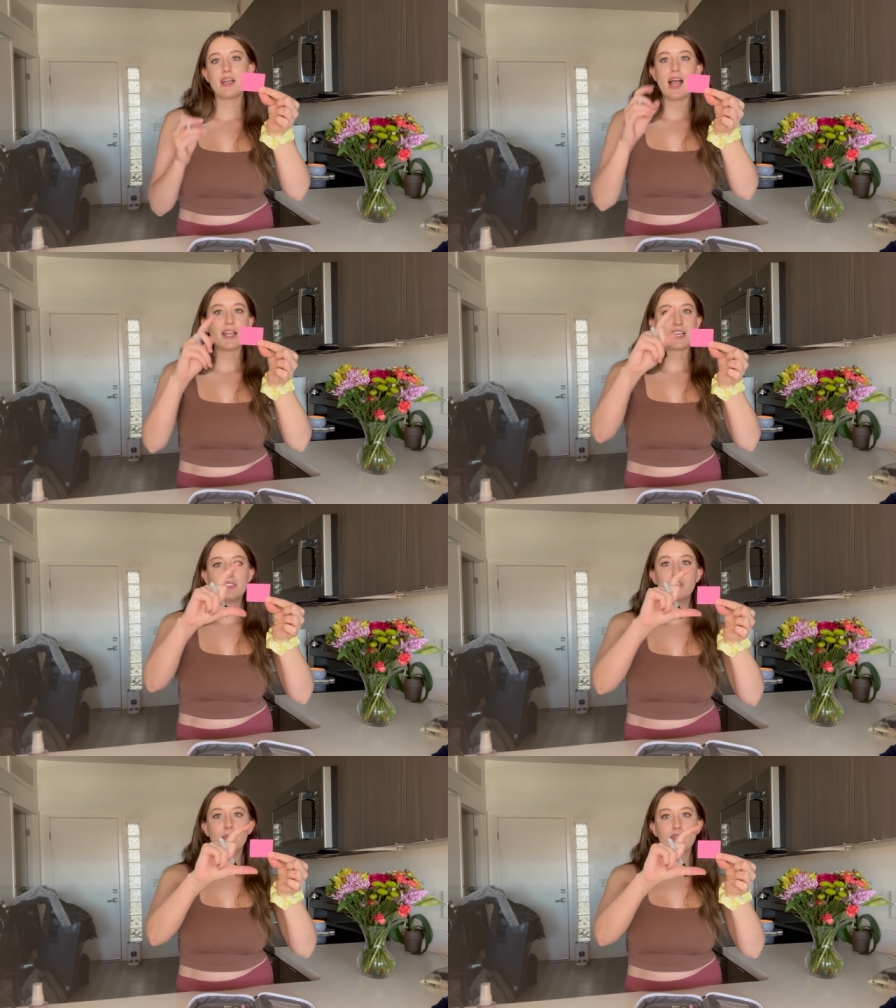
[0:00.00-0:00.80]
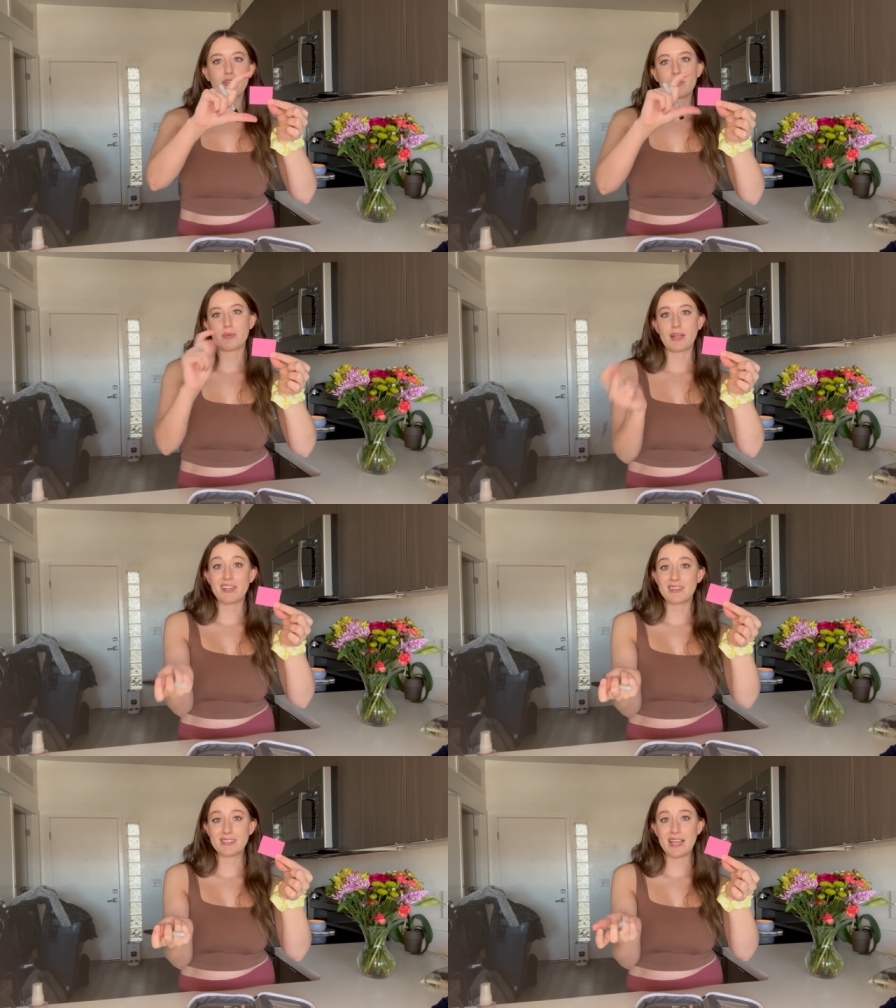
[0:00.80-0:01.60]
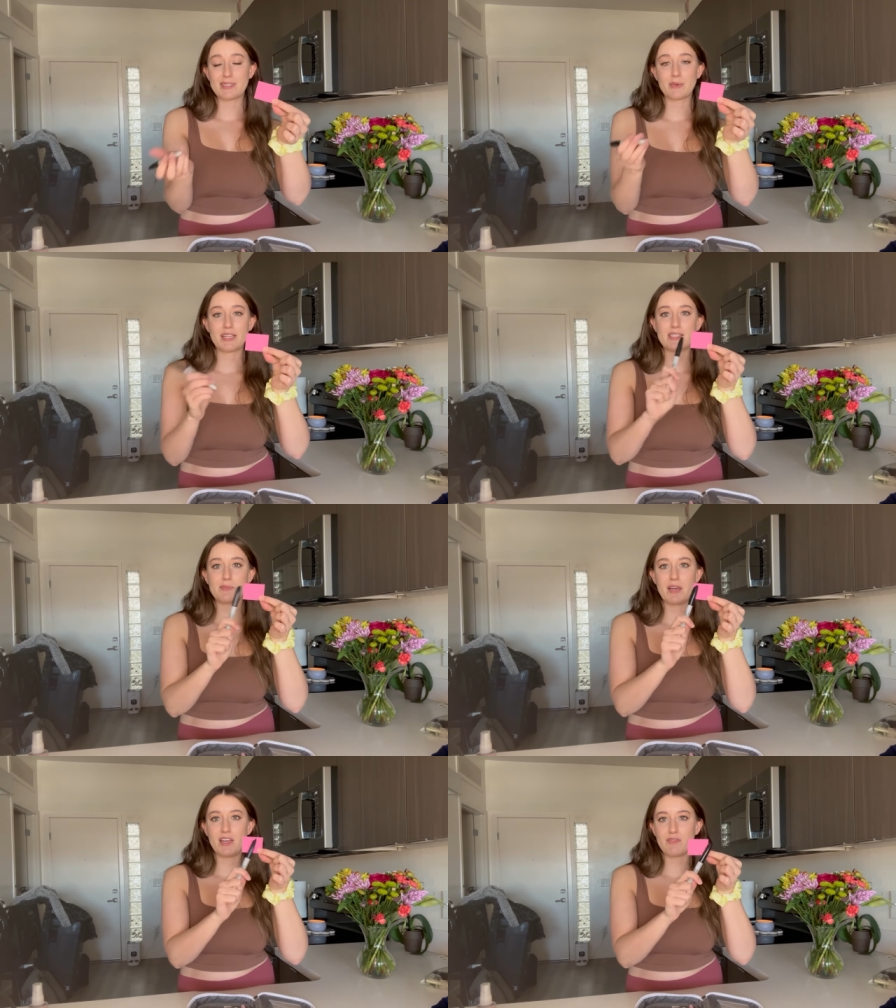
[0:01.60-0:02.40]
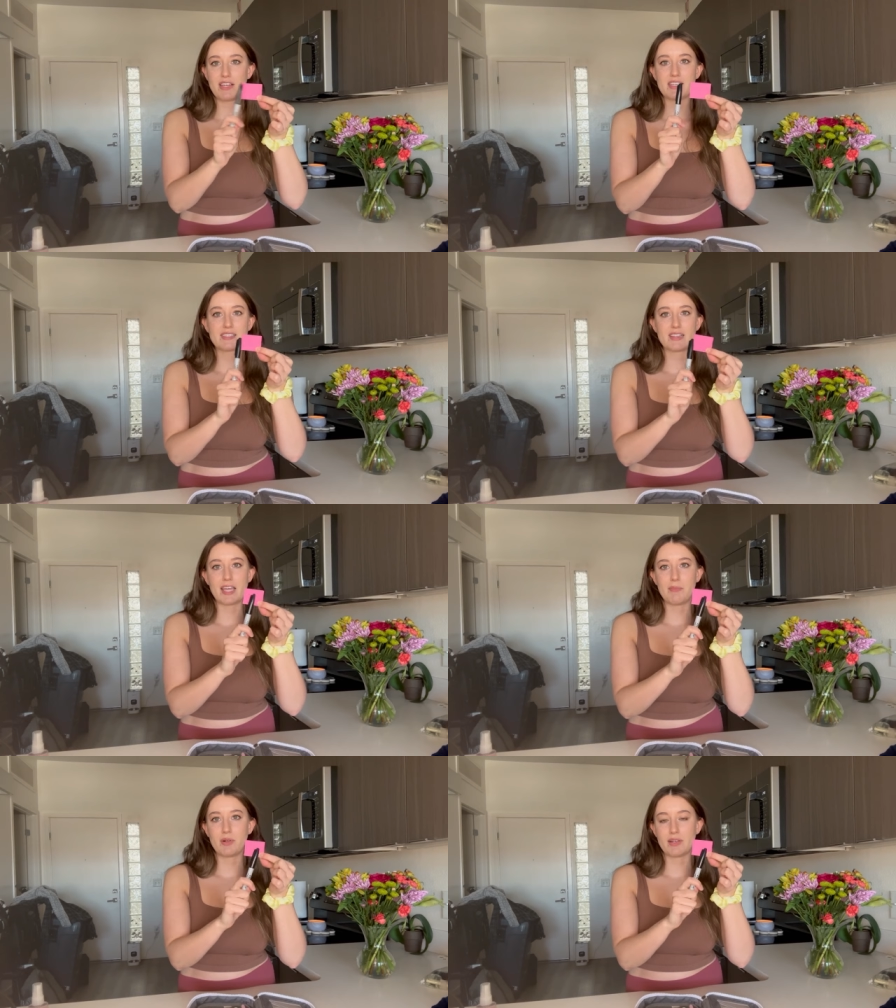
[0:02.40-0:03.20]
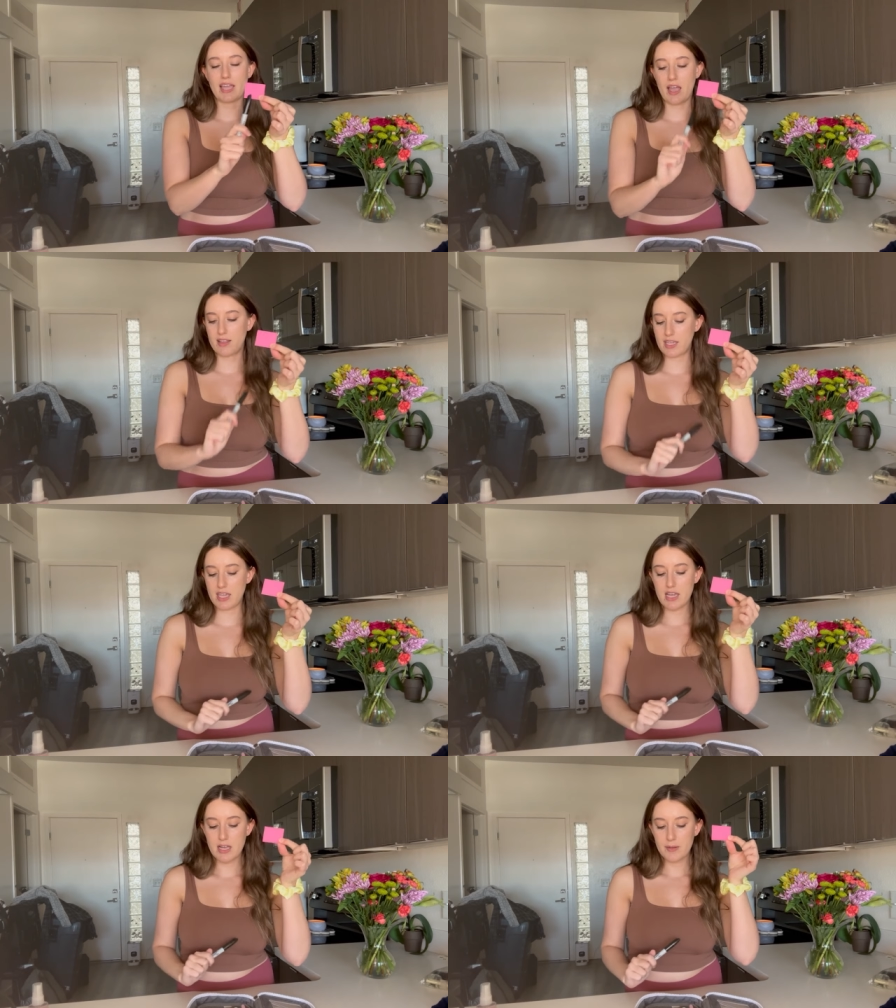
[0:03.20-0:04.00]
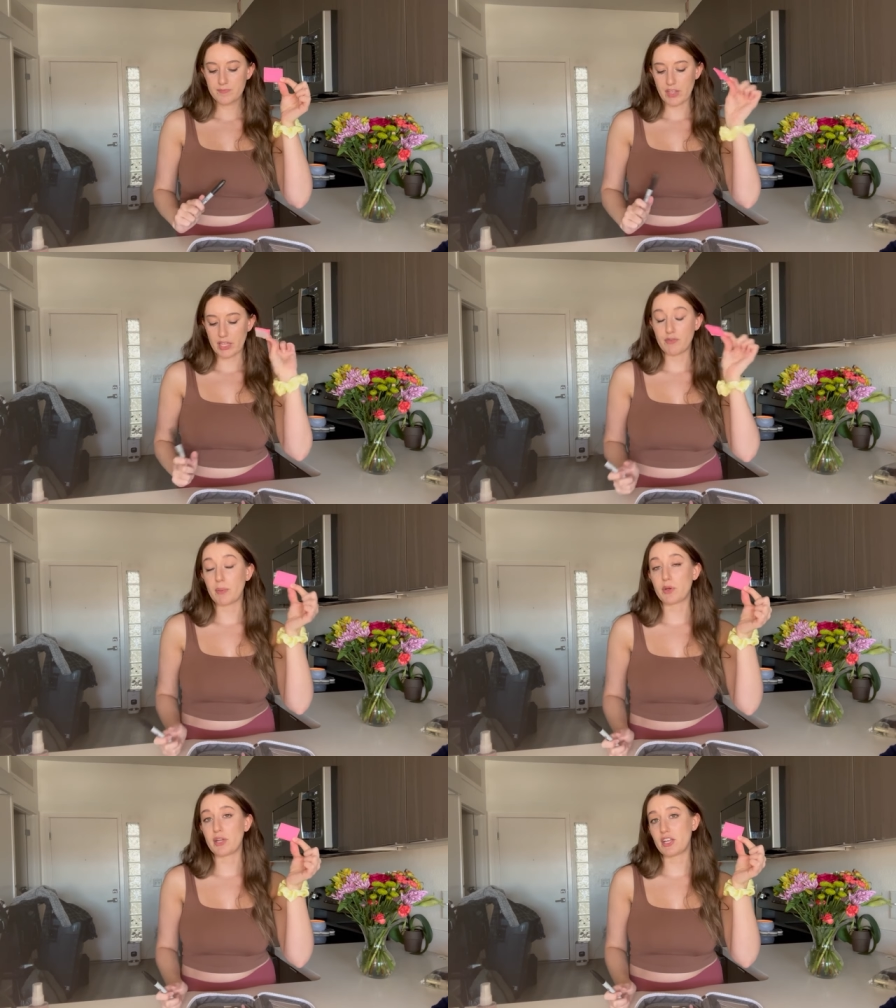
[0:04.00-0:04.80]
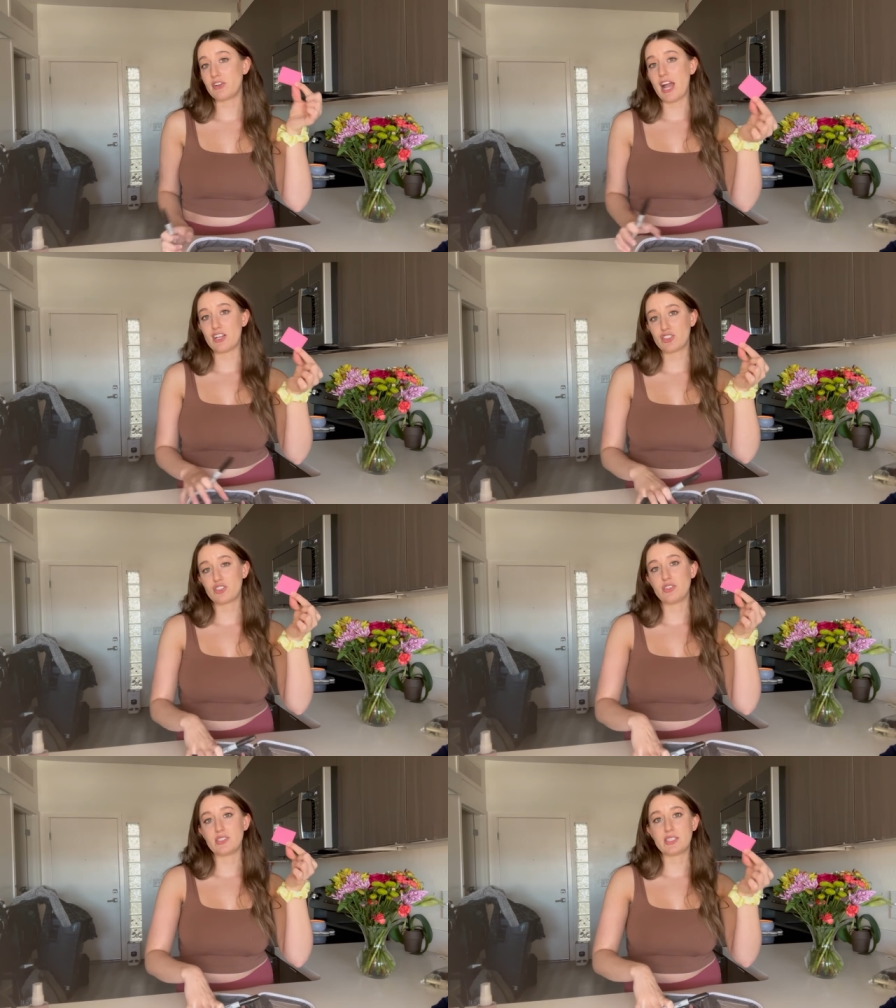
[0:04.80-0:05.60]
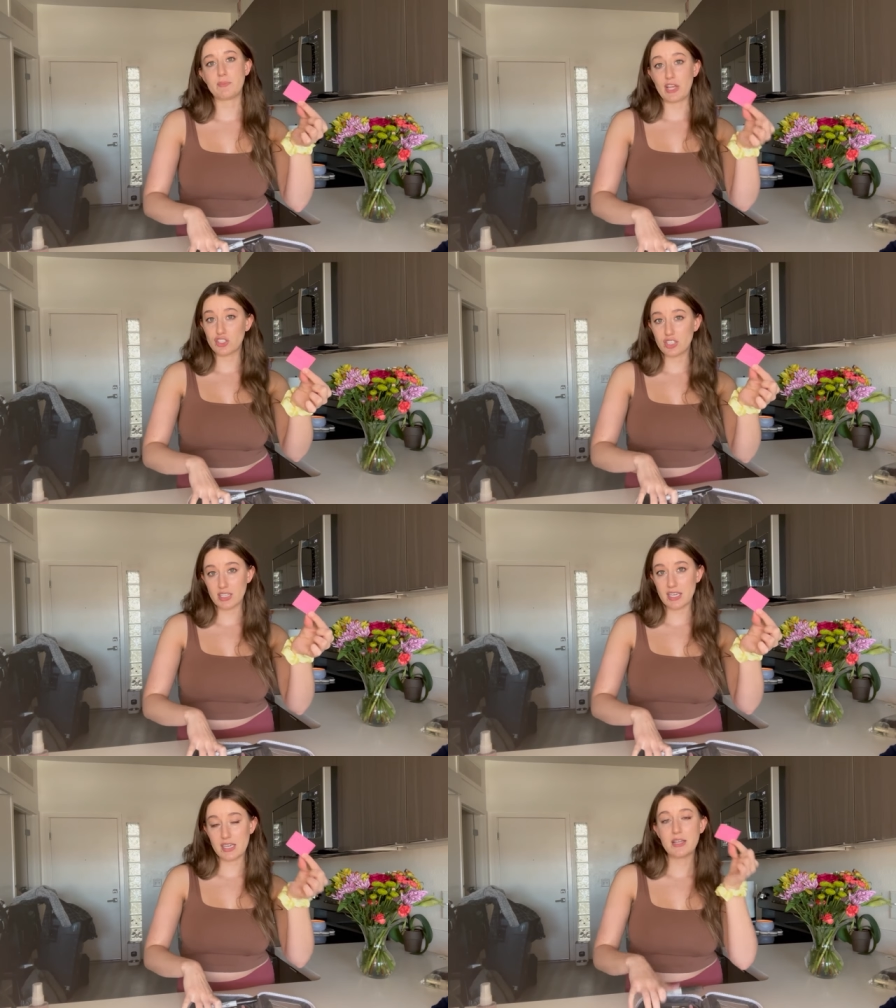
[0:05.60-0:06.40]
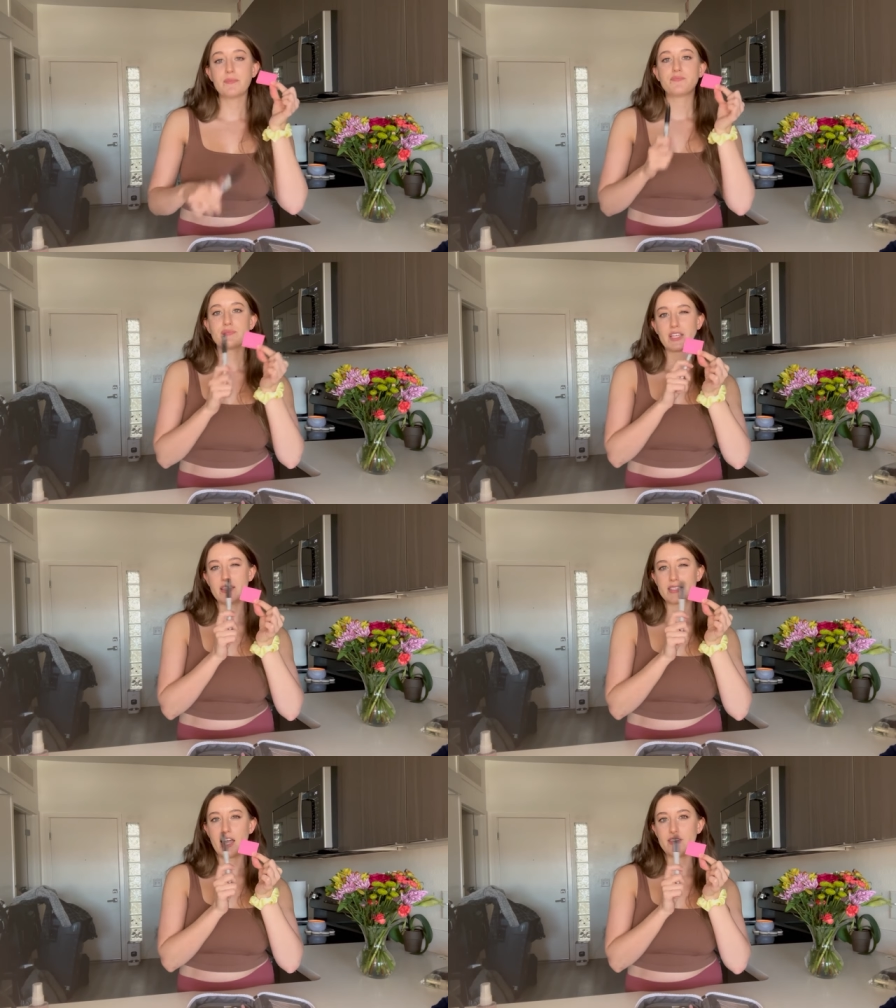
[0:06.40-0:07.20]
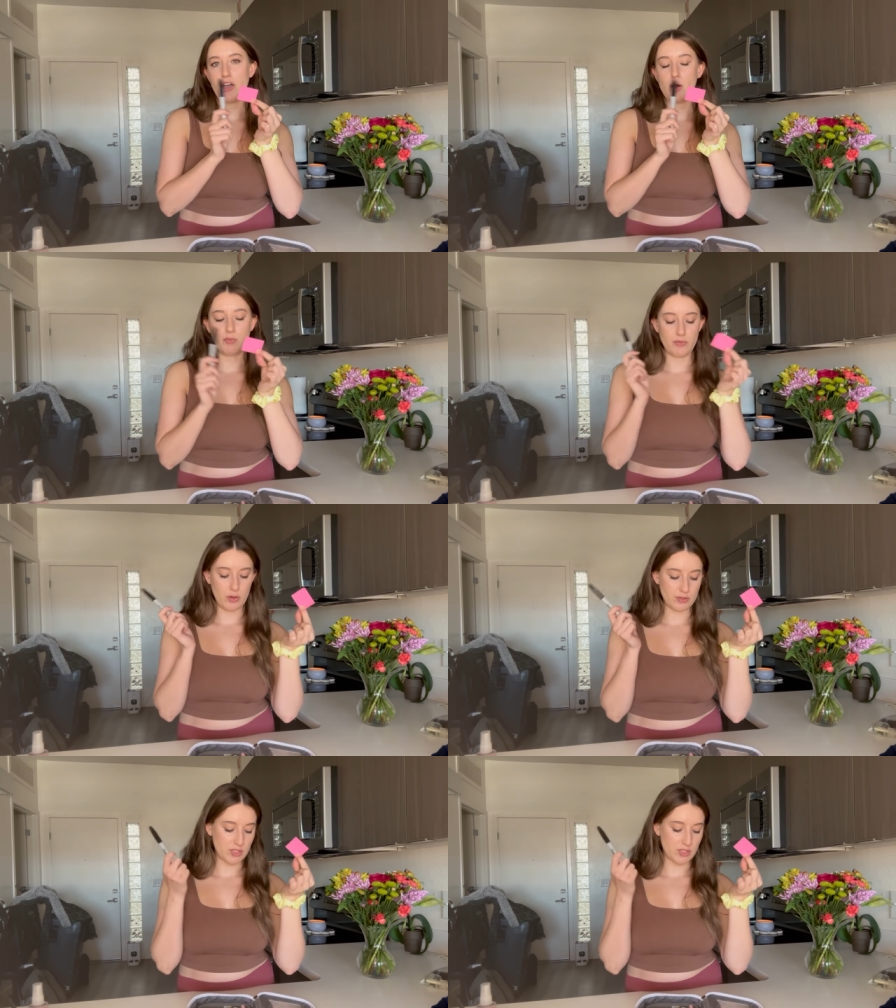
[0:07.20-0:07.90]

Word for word: I do prefer the regular size ones, but if I need to label a galley, like if I'm going international especially, it's kind of helpful.